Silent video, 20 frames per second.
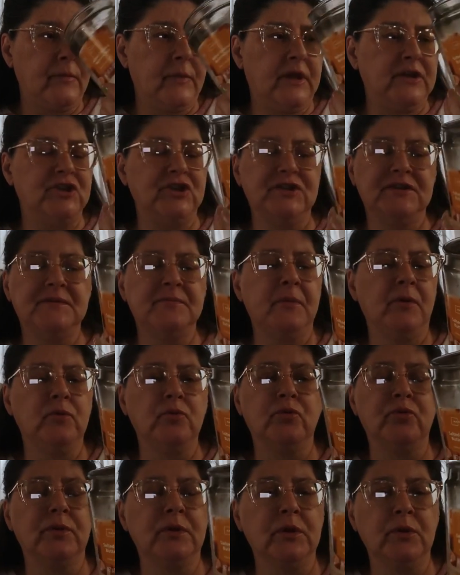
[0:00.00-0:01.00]
It just
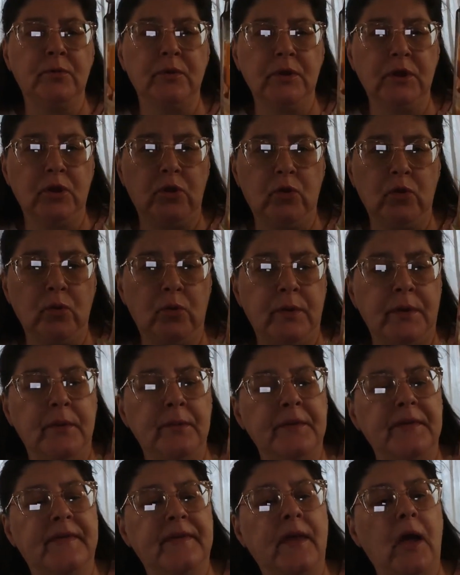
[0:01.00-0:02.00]
smelled really, really good when it
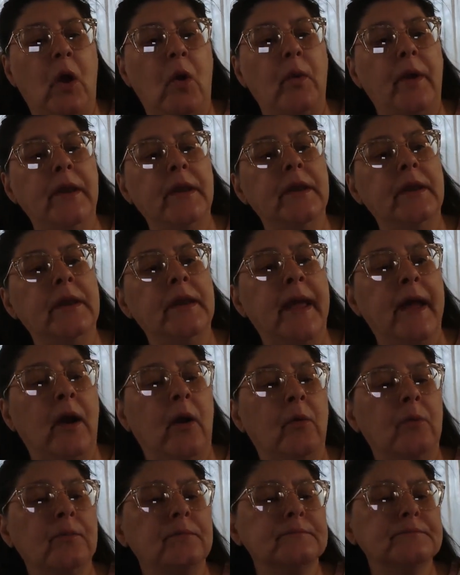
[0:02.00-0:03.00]
was going.
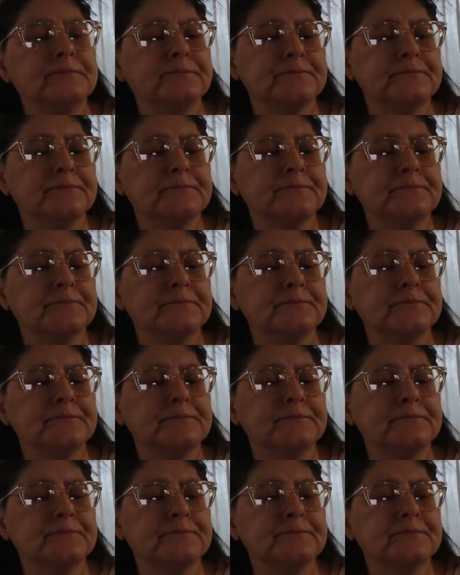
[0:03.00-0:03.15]
Now,